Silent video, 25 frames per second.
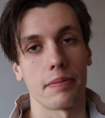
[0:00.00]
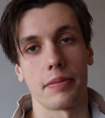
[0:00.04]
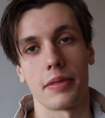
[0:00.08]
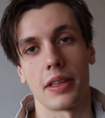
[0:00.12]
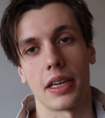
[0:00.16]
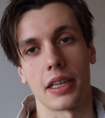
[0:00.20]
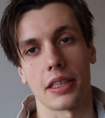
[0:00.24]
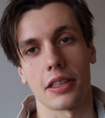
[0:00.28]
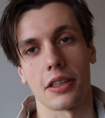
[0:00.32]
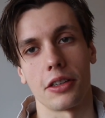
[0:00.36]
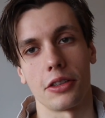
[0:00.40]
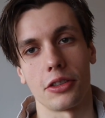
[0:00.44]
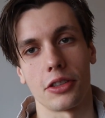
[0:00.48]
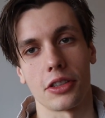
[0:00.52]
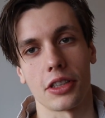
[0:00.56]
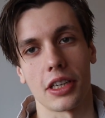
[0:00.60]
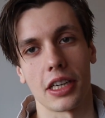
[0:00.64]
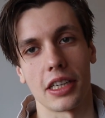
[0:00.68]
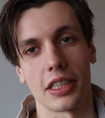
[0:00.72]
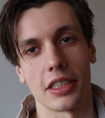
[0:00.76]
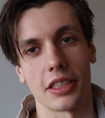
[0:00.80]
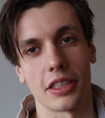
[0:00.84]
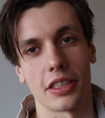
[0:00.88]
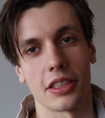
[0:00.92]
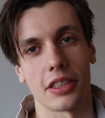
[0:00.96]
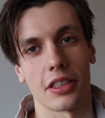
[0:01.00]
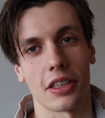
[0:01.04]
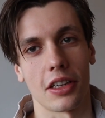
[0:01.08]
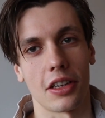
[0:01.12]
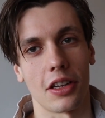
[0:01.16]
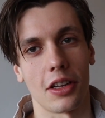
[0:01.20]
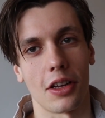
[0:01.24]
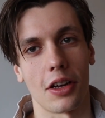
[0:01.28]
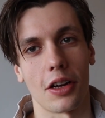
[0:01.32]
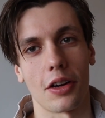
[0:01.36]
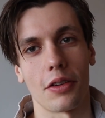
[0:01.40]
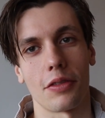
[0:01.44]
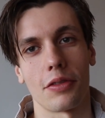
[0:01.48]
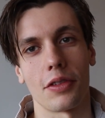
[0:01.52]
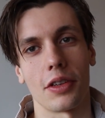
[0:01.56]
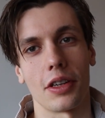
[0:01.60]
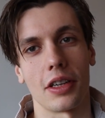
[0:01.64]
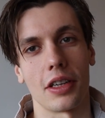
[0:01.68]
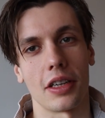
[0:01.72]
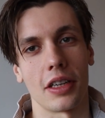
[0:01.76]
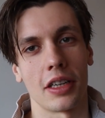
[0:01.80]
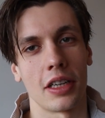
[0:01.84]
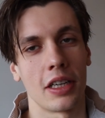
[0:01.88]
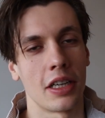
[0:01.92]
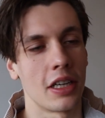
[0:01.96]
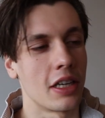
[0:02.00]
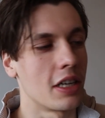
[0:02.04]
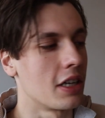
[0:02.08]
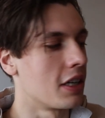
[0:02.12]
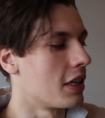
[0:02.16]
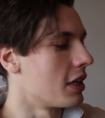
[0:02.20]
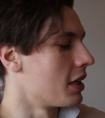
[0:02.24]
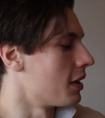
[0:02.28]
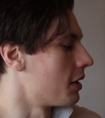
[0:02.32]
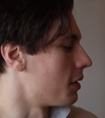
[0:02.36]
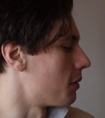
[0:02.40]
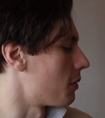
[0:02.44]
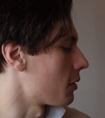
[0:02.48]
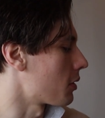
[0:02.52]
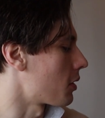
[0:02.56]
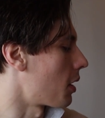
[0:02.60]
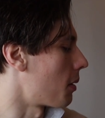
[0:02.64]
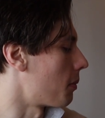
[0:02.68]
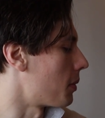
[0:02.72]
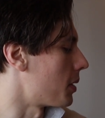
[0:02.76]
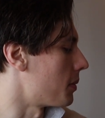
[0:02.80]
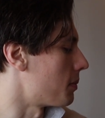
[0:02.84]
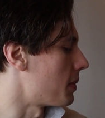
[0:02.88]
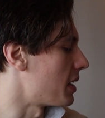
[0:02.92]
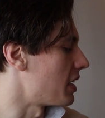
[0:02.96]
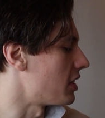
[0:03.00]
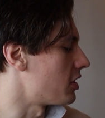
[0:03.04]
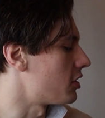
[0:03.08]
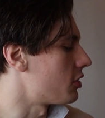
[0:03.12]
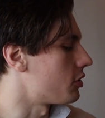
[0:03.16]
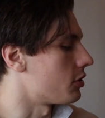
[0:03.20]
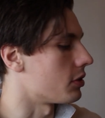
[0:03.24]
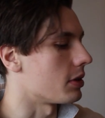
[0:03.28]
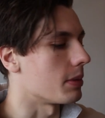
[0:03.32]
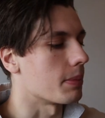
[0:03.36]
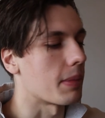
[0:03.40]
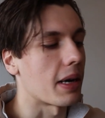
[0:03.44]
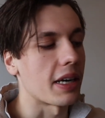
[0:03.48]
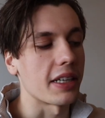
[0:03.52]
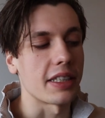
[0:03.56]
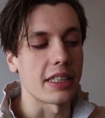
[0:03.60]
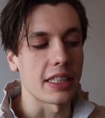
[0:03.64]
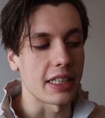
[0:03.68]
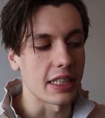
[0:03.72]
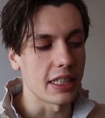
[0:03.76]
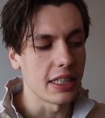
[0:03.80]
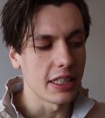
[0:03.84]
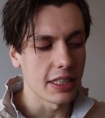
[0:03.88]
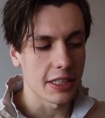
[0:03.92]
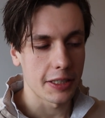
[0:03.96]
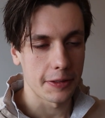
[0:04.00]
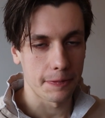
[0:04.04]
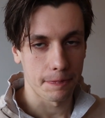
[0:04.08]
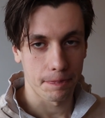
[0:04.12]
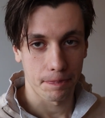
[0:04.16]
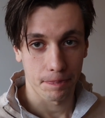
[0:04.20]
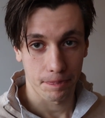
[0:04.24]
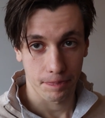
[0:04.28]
that goes against a lot of the common mainstream ideas.